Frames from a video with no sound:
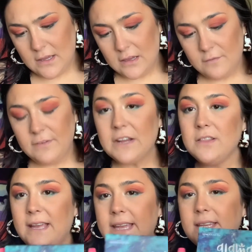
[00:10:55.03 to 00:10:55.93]
Fair
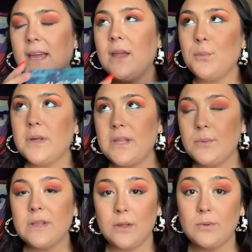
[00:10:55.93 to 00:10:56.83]
Light. I
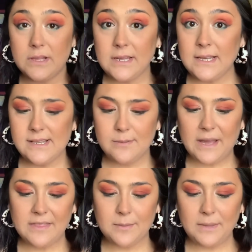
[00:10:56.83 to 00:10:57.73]
really need to buy
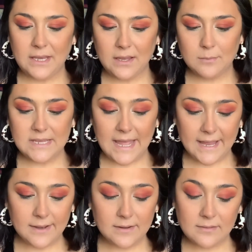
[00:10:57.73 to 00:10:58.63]
the medium
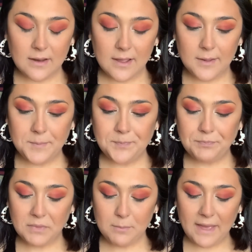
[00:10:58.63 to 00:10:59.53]
tan
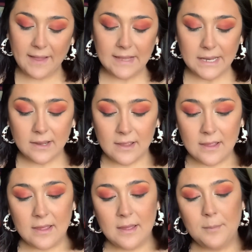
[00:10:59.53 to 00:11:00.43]
palette,
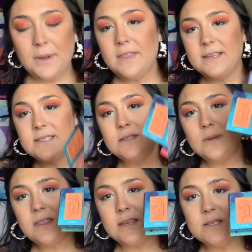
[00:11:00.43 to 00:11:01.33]
but this is what this